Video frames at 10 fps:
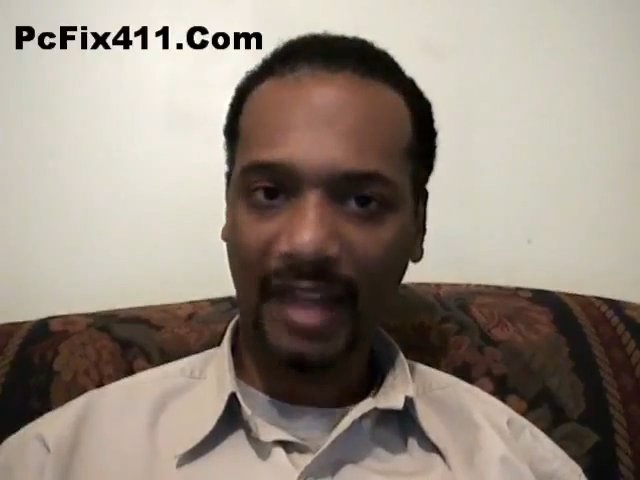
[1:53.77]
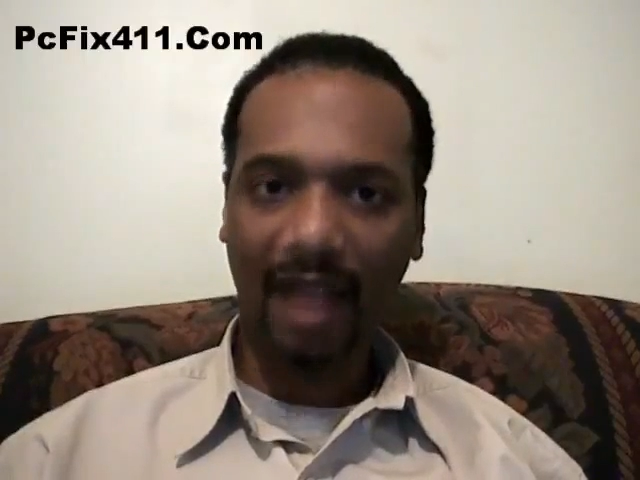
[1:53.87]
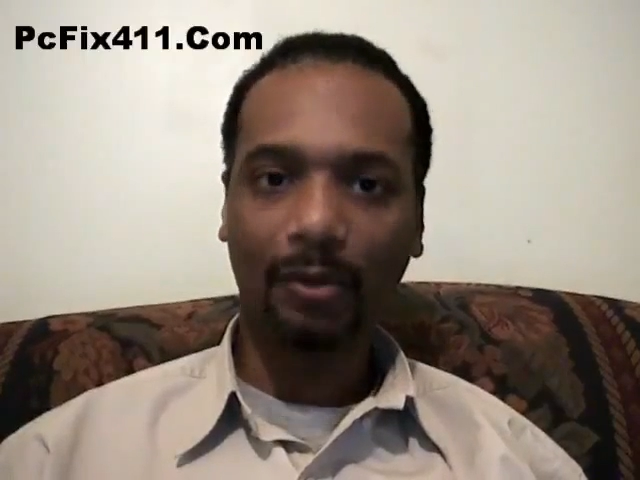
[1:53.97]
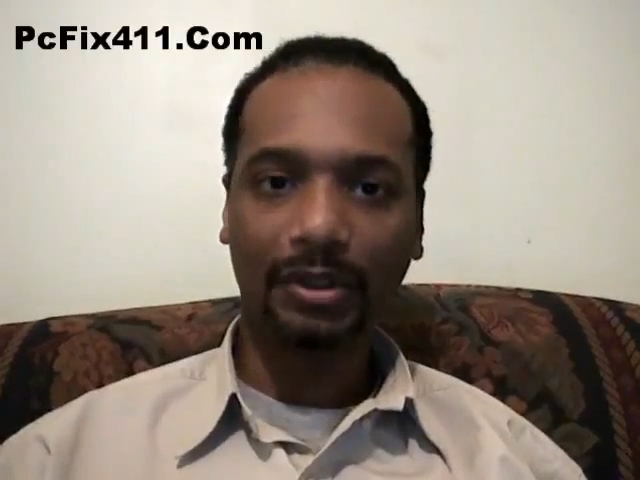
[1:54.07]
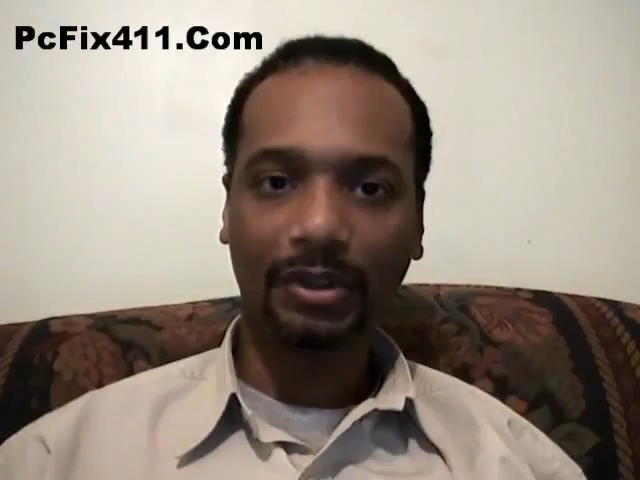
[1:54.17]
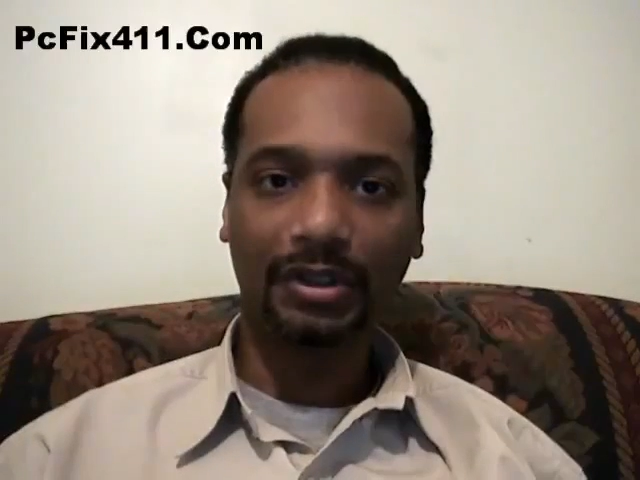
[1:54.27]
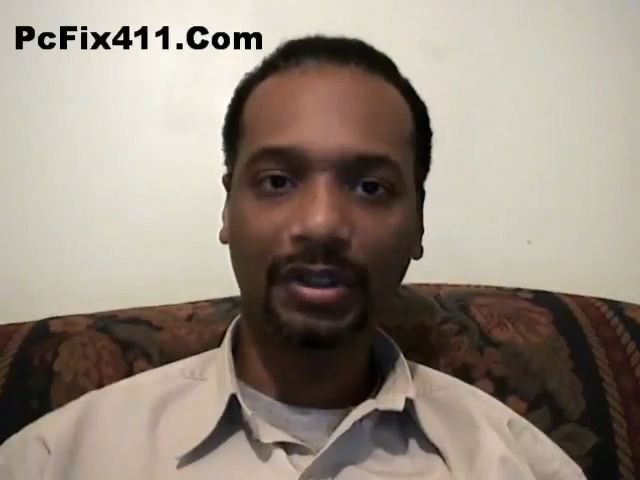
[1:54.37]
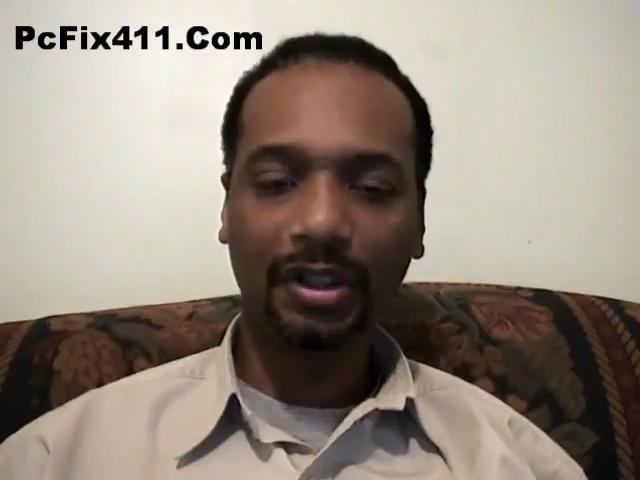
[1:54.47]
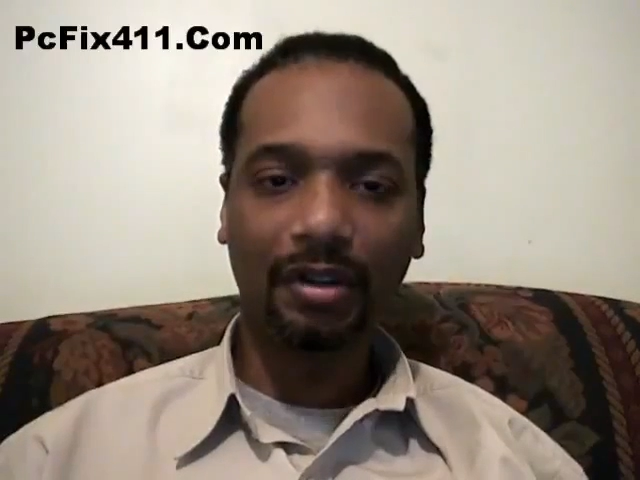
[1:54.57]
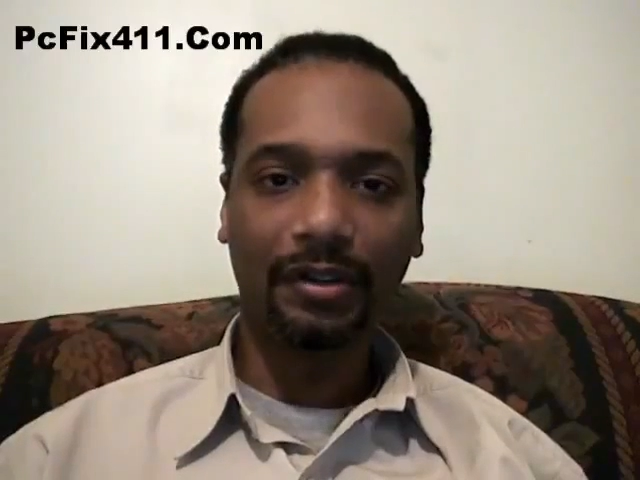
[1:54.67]
That was,
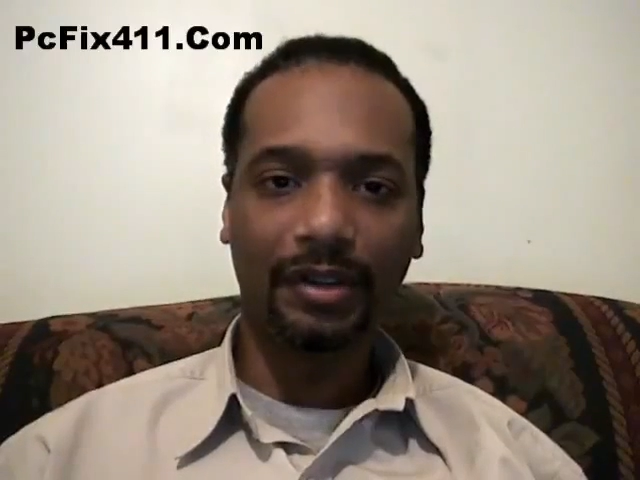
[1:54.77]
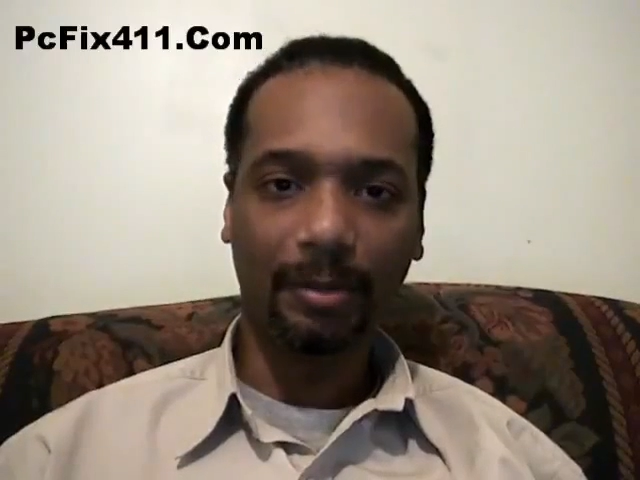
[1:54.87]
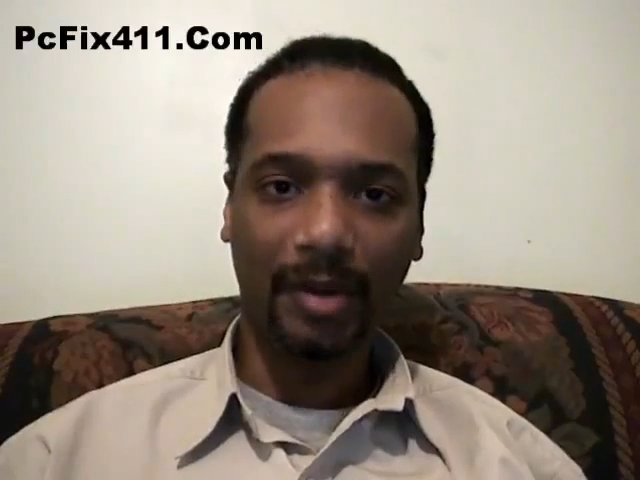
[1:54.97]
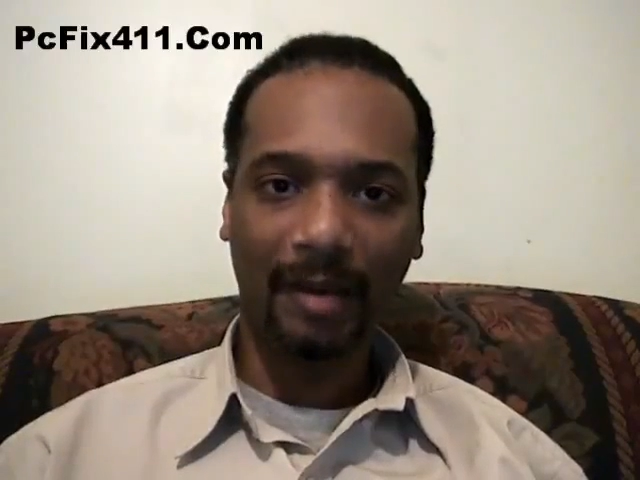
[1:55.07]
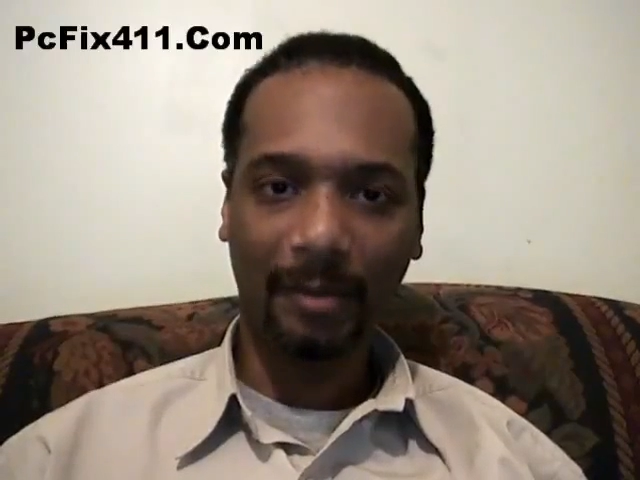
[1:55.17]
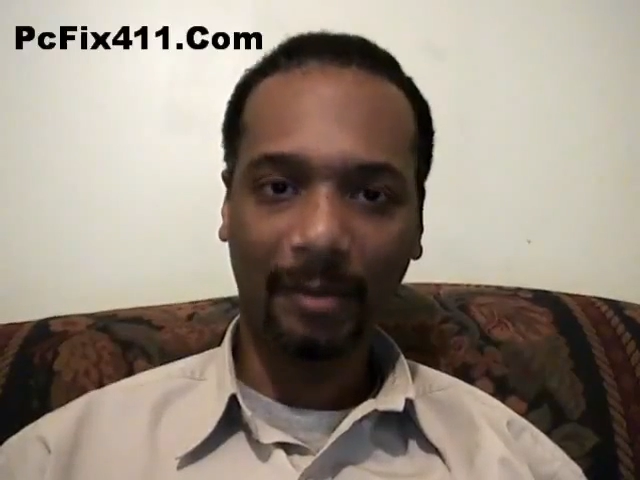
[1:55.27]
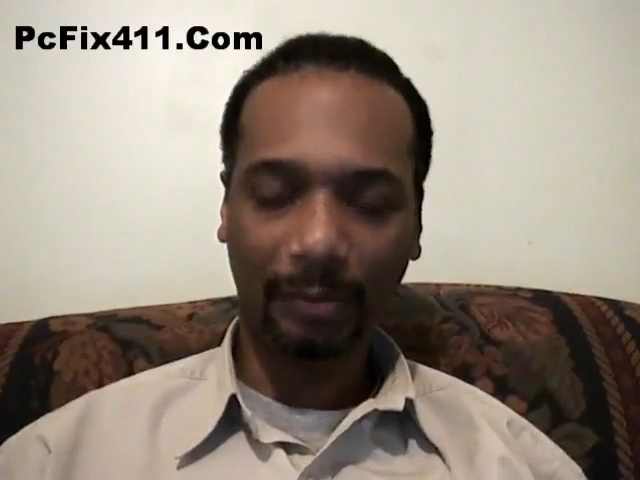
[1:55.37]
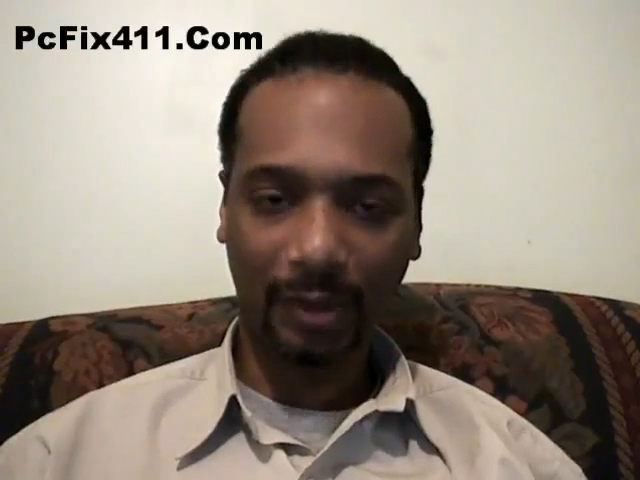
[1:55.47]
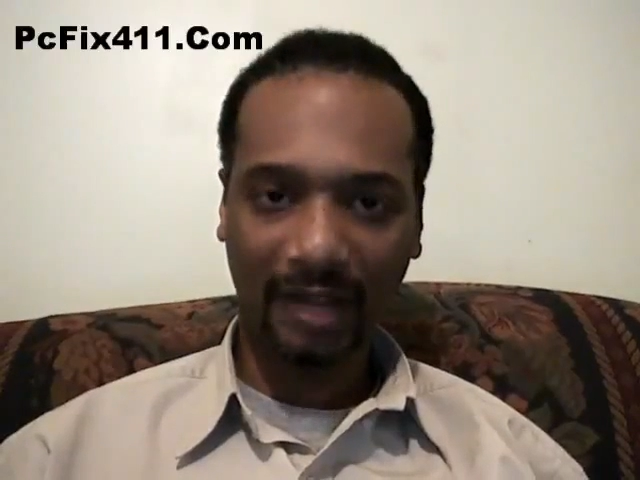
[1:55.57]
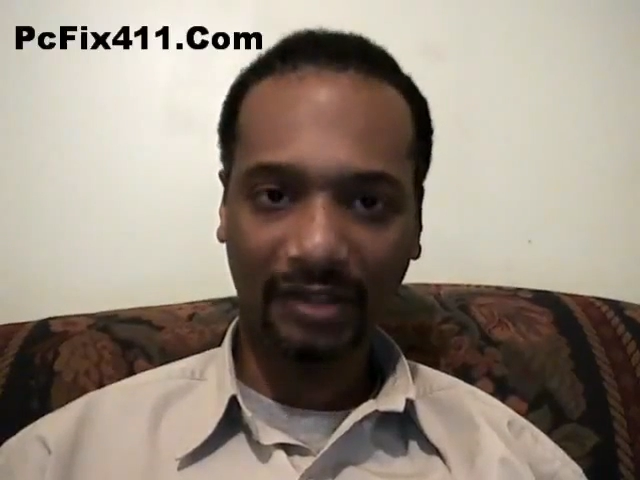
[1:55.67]
the
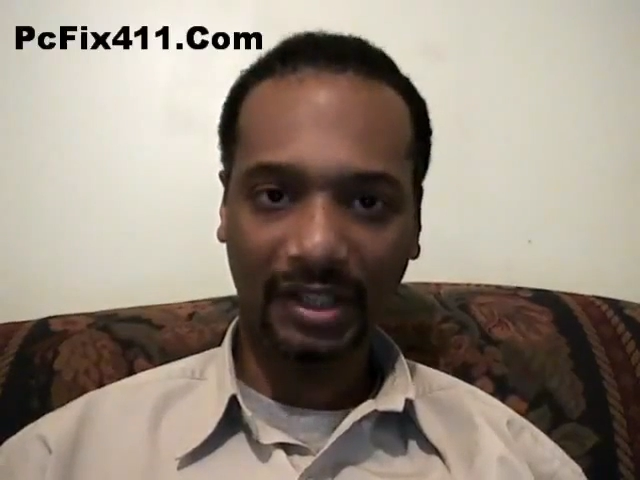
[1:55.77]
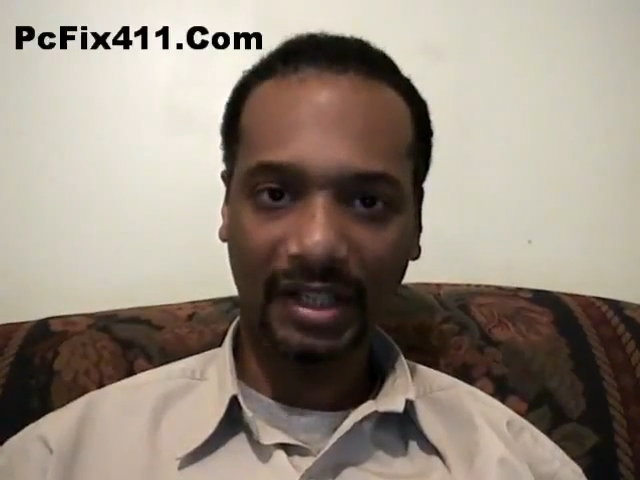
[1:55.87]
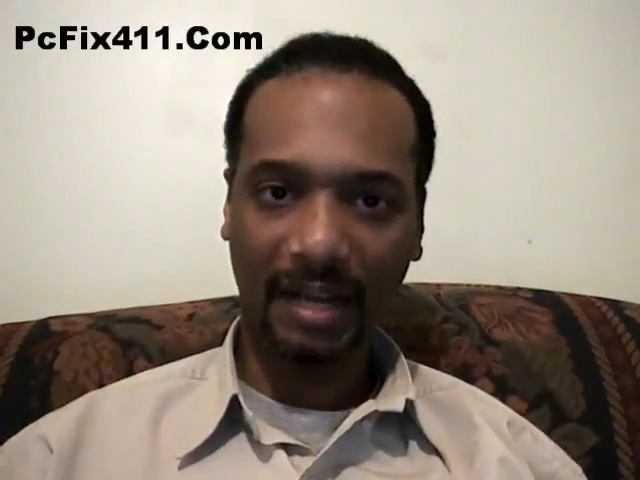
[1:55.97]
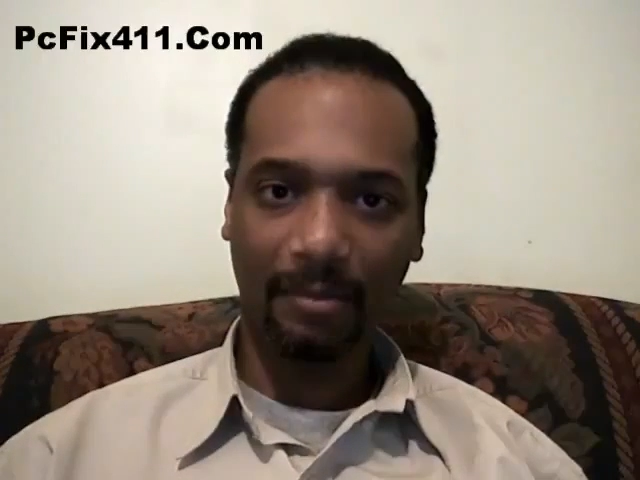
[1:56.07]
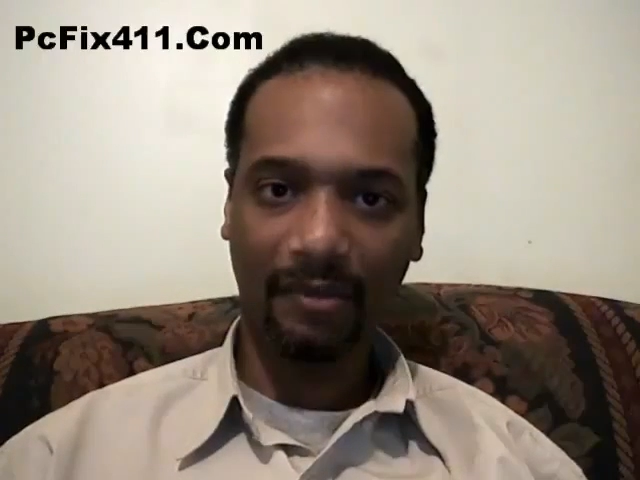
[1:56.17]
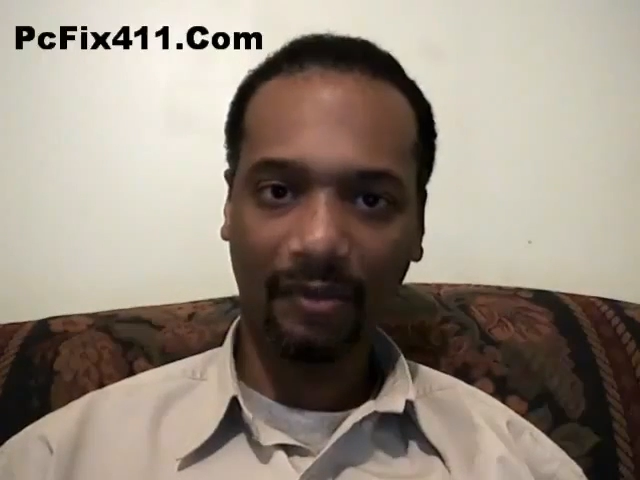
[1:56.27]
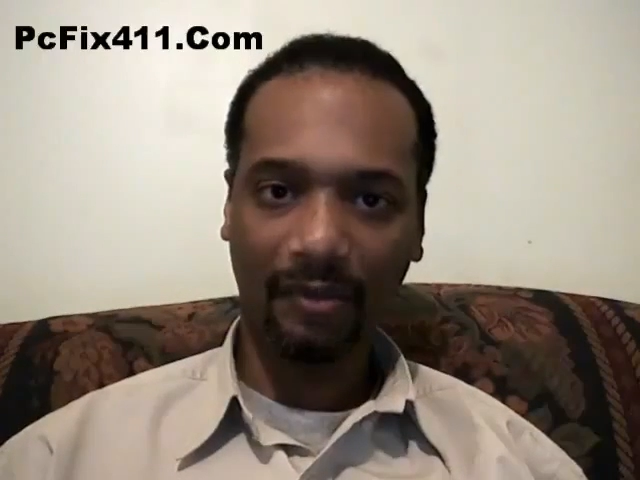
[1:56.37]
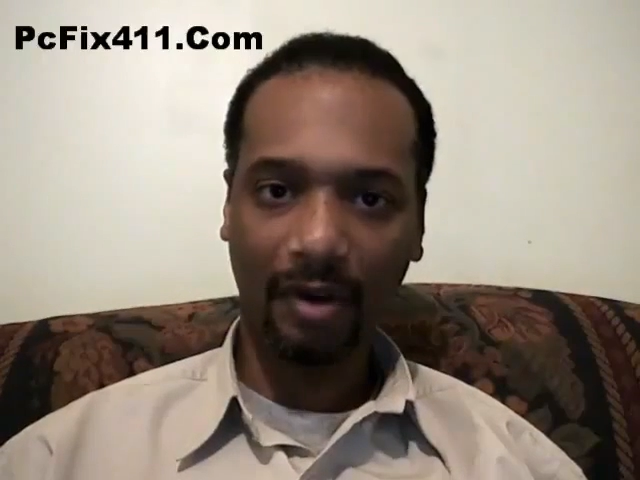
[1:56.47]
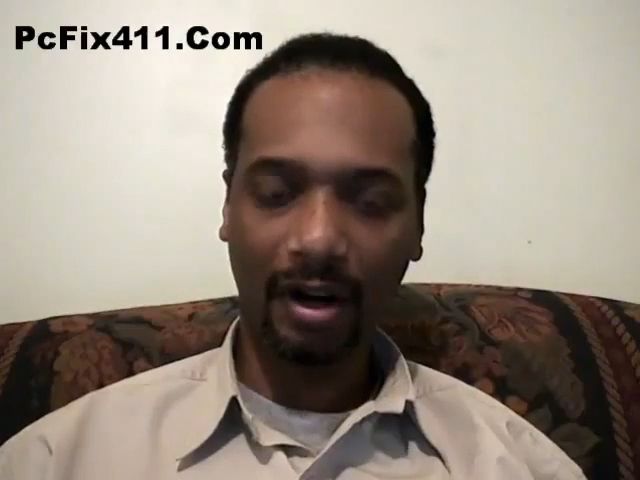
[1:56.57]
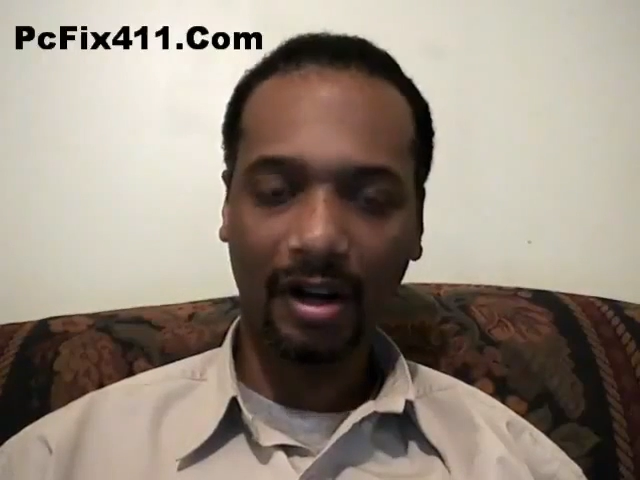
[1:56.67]
problem, so I've seen that
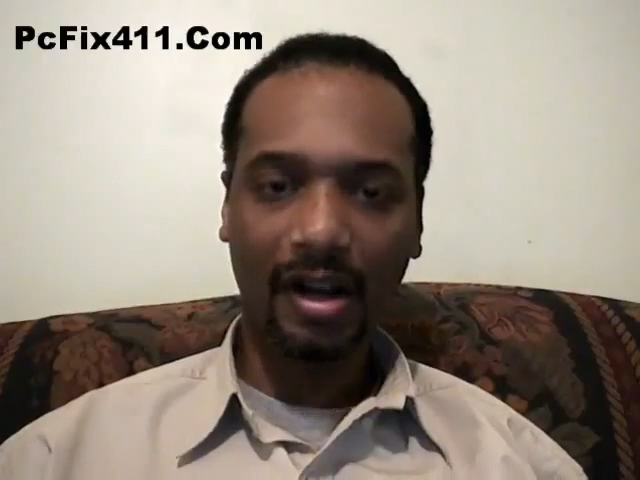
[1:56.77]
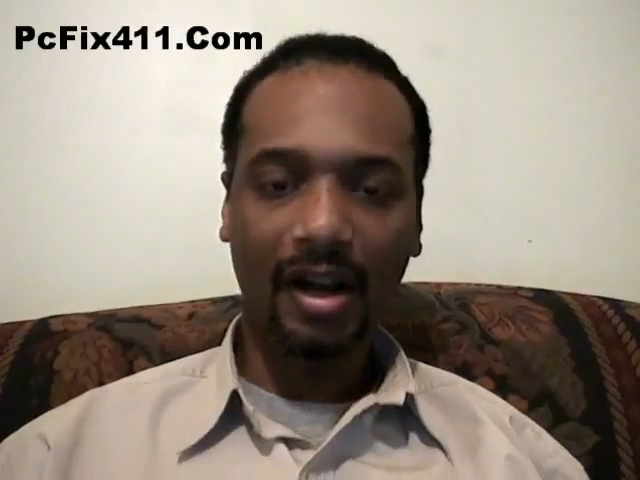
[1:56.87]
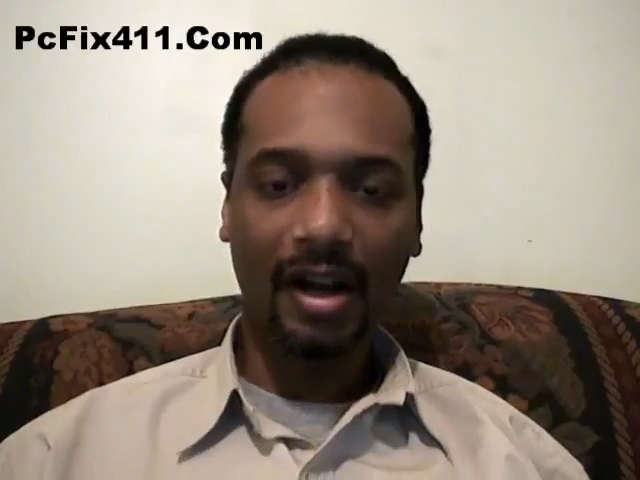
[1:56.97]
before.